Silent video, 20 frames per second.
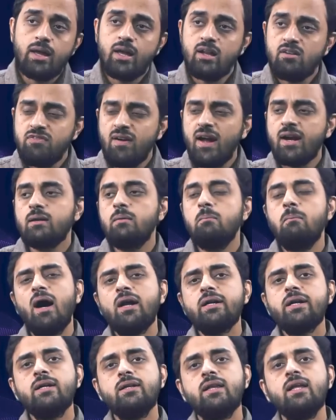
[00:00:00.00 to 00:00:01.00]
In fact,
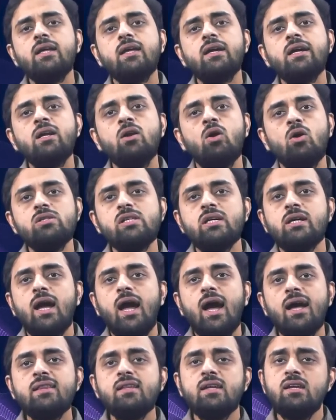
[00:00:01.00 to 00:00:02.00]
market thinking and logic
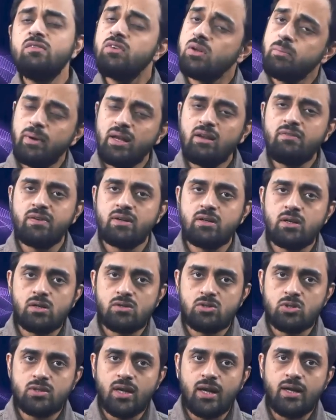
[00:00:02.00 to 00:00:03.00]
has even
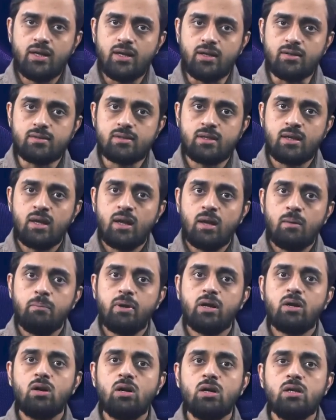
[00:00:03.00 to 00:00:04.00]
benefited societies
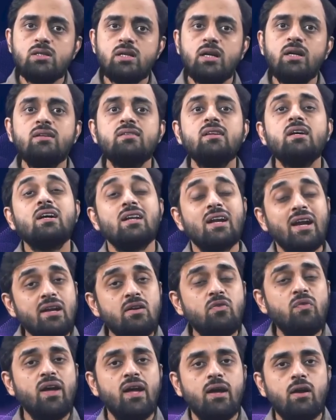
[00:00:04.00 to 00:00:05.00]
because it is a
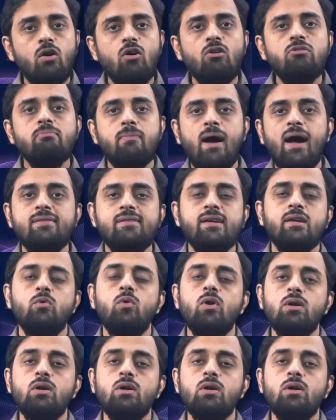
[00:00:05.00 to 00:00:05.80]
great way of matching